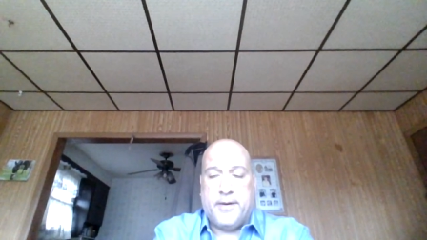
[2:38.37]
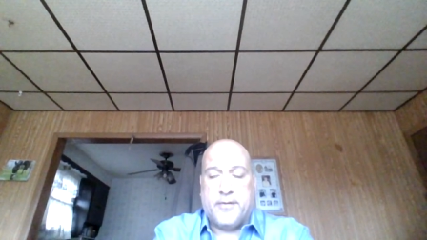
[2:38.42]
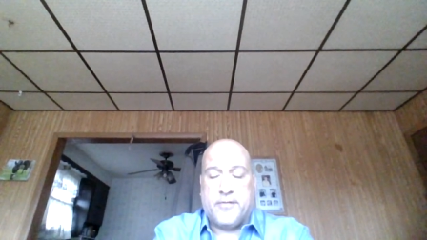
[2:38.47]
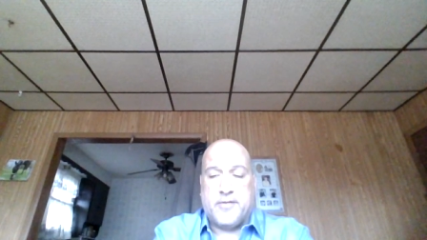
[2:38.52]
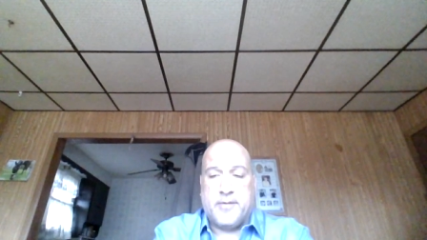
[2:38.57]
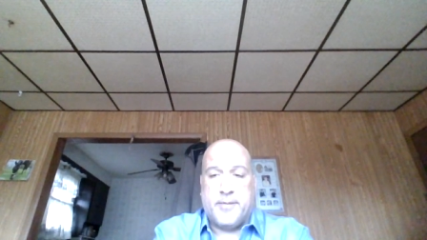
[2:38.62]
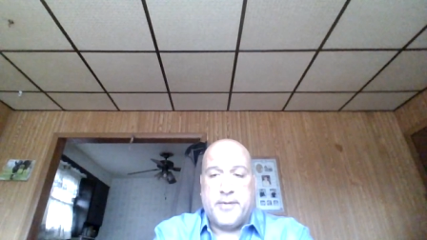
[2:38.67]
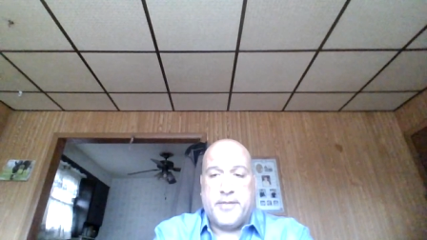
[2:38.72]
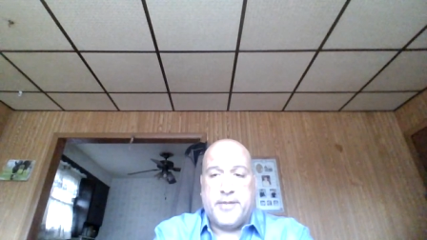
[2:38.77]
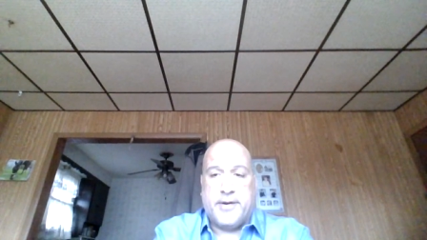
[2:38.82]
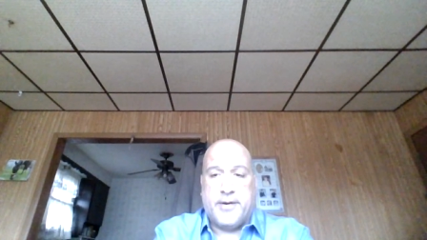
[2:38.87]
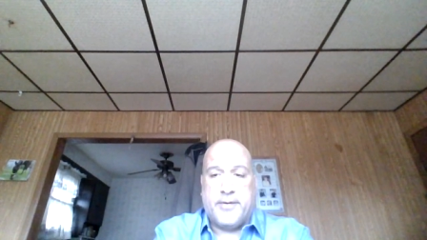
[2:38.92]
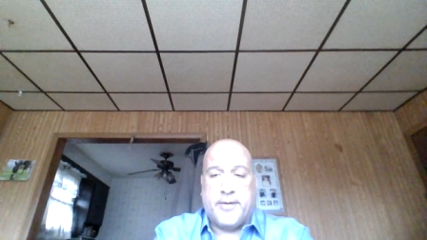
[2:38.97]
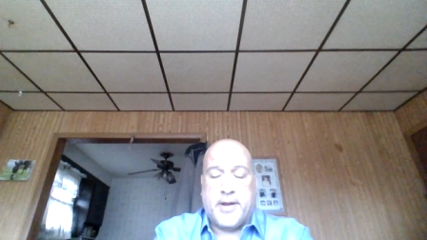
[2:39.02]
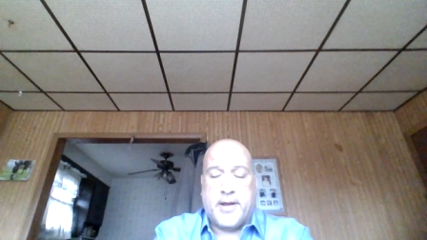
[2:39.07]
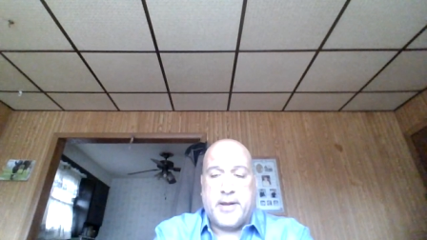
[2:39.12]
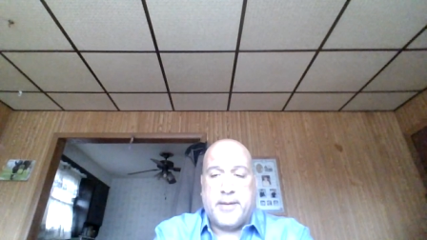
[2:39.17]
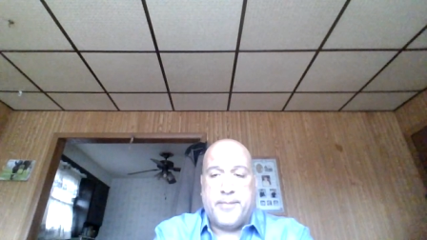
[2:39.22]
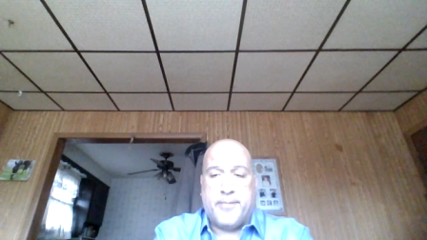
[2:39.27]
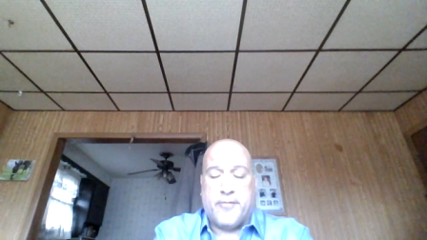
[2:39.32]
some of
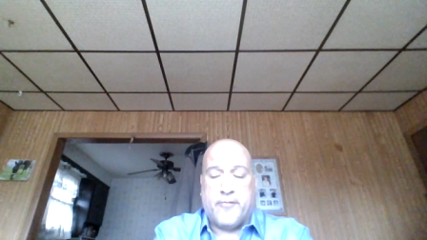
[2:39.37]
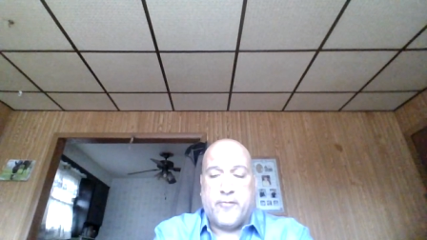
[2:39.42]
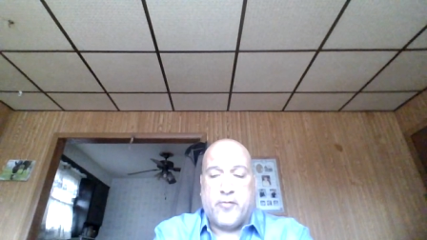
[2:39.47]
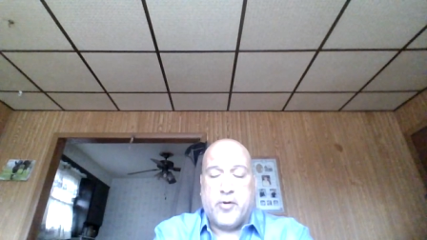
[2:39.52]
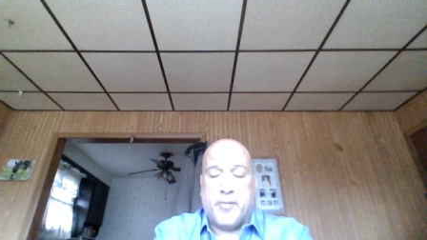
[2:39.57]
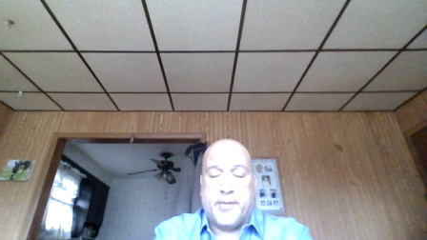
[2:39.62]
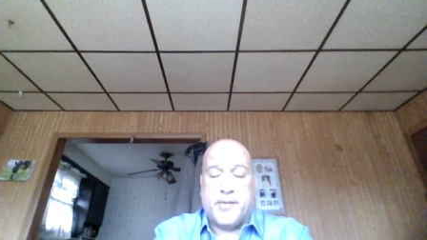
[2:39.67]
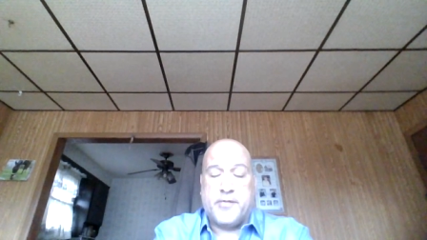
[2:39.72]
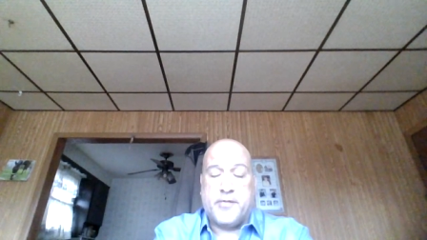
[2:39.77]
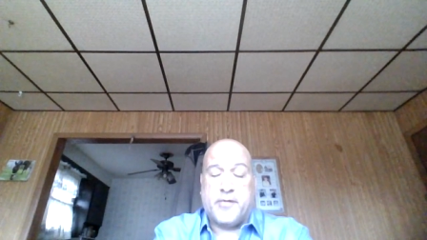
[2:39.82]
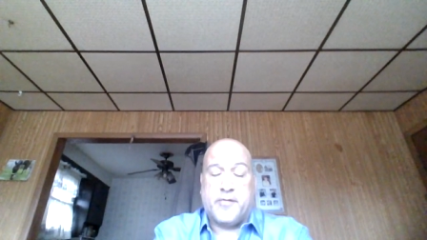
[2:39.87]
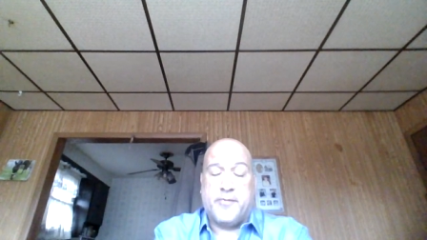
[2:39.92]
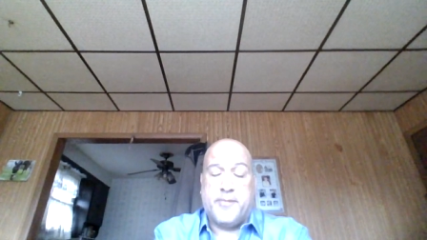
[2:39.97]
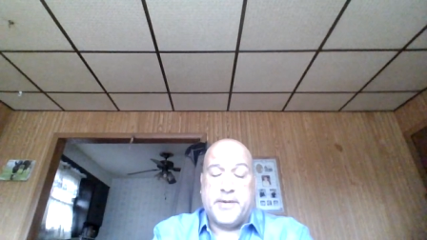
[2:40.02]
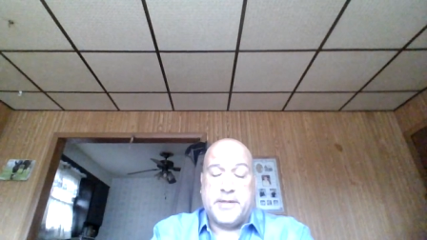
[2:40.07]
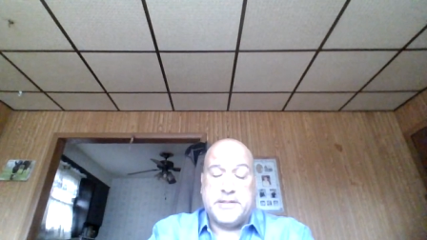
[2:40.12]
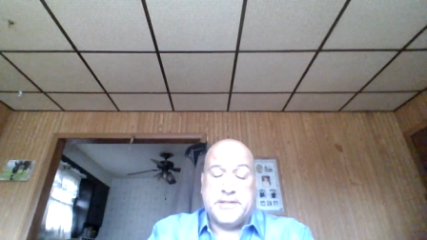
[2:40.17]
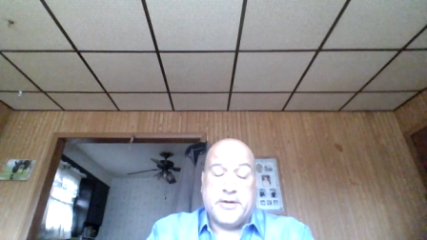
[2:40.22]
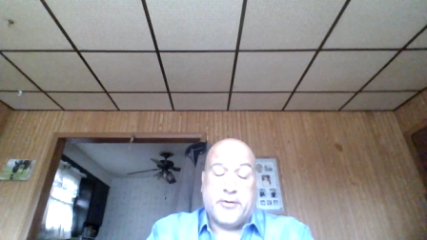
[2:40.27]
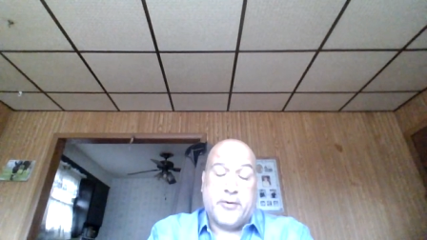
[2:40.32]
their performances,
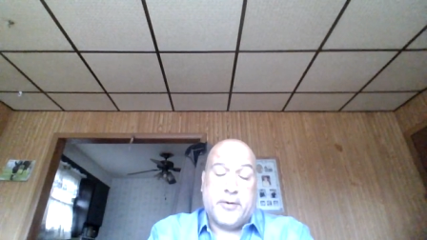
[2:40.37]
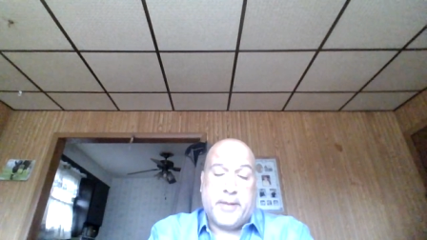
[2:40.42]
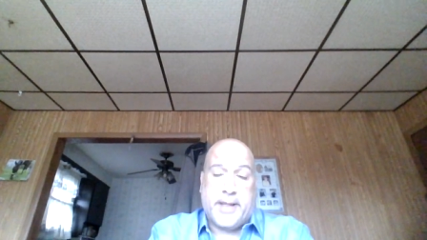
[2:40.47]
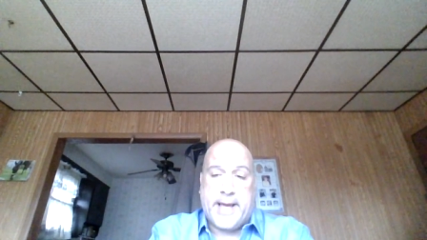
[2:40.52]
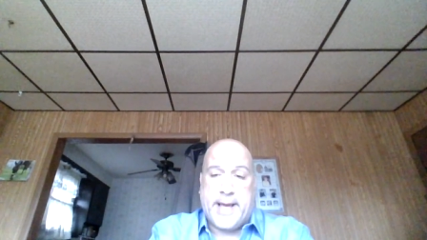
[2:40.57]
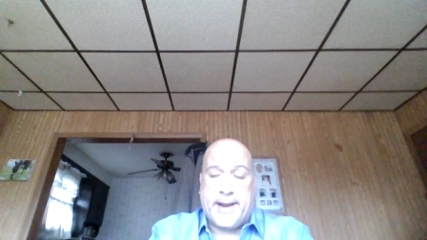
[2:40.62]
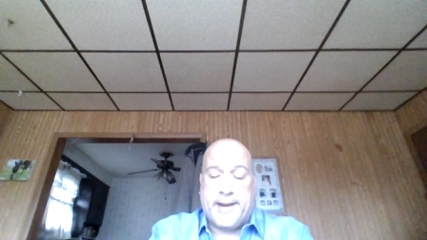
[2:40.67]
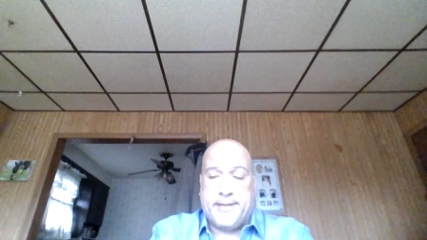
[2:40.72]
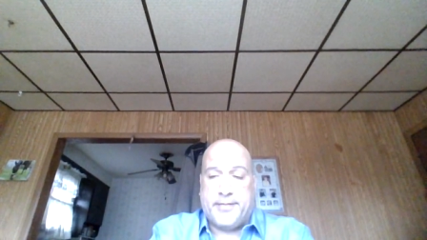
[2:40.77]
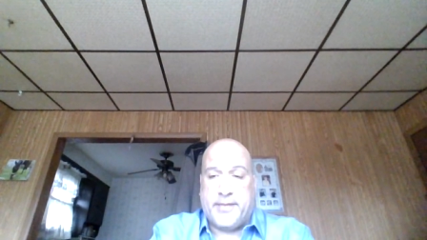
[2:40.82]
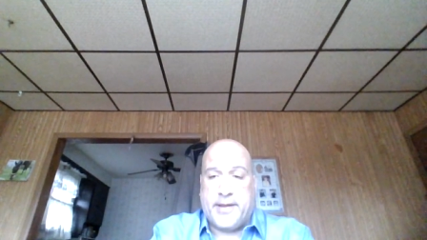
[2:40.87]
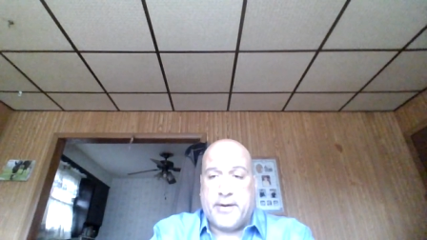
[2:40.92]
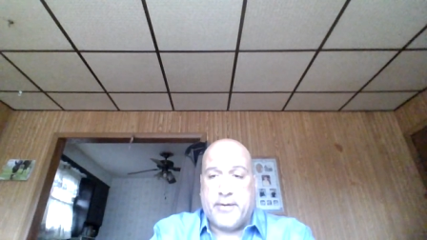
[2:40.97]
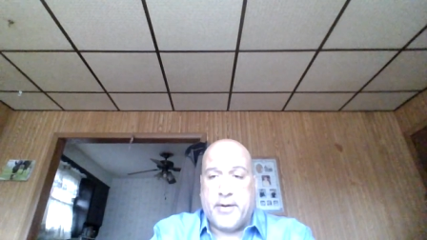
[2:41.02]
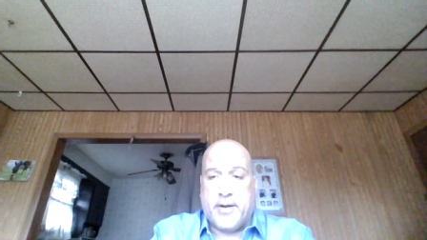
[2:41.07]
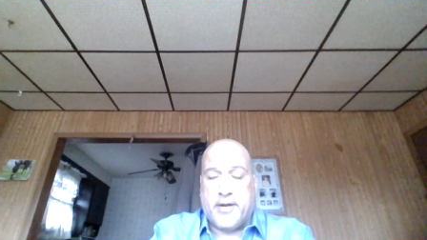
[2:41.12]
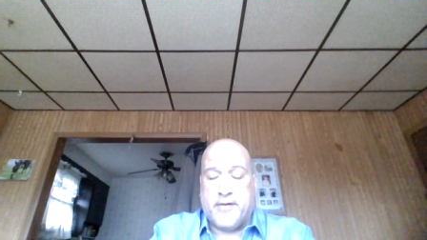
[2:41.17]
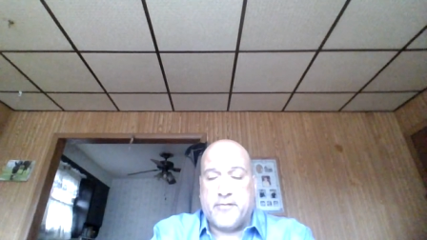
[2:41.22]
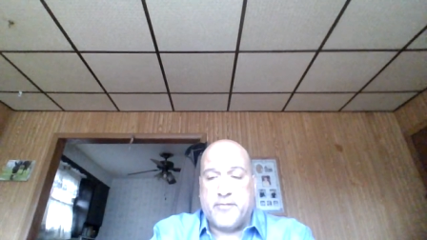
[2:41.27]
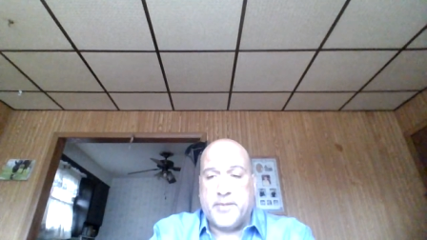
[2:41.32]
or lack
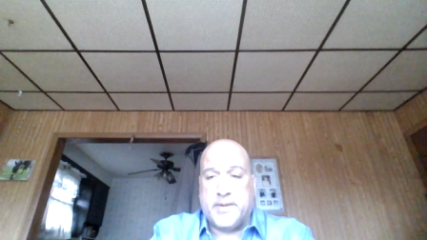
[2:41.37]
thereof.